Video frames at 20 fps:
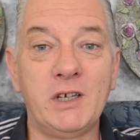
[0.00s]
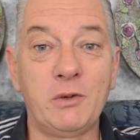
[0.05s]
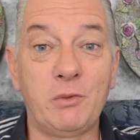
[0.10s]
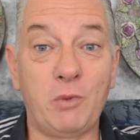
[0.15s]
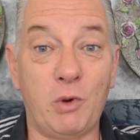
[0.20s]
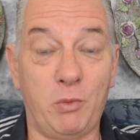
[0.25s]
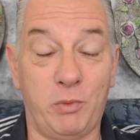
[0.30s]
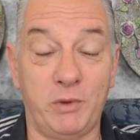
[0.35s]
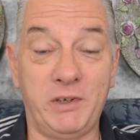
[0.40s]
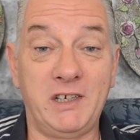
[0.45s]

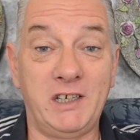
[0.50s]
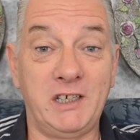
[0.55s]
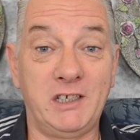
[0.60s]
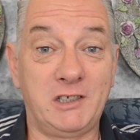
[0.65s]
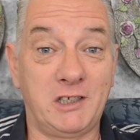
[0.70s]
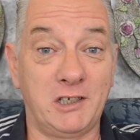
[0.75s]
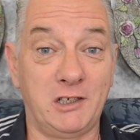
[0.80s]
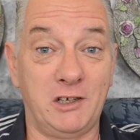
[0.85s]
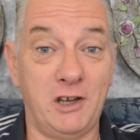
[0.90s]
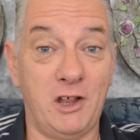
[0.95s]
what we
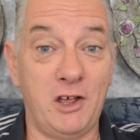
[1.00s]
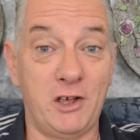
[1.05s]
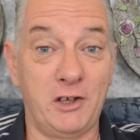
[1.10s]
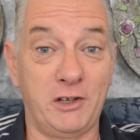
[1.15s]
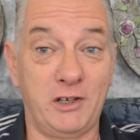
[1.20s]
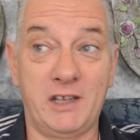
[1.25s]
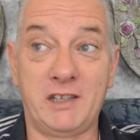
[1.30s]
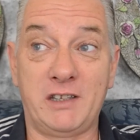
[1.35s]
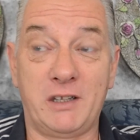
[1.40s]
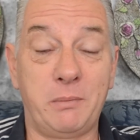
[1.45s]
need to
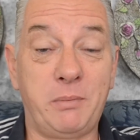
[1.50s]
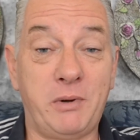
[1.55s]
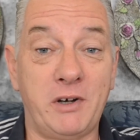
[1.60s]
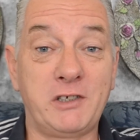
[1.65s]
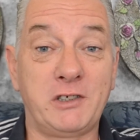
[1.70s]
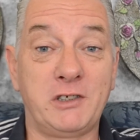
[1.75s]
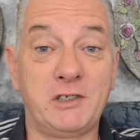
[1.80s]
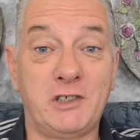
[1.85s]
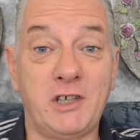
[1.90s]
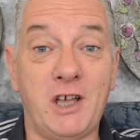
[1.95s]
learn at the
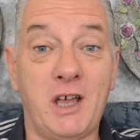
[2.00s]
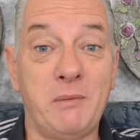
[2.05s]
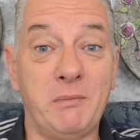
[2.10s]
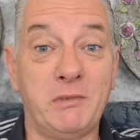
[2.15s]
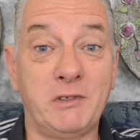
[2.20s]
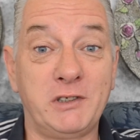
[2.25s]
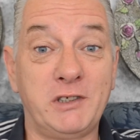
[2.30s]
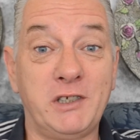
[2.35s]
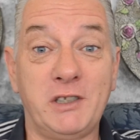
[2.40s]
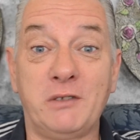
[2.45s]
present time
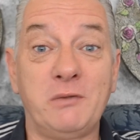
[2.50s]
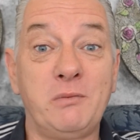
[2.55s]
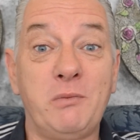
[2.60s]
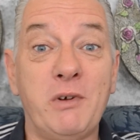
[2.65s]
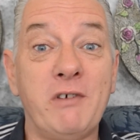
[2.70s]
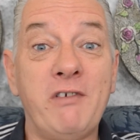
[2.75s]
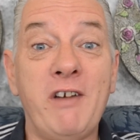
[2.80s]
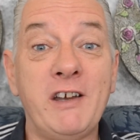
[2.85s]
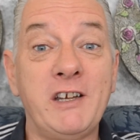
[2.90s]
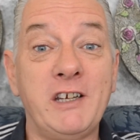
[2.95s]
until
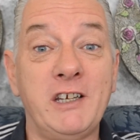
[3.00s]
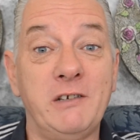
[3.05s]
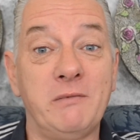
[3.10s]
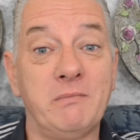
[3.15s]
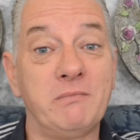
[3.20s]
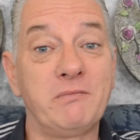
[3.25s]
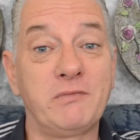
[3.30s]
we're ready.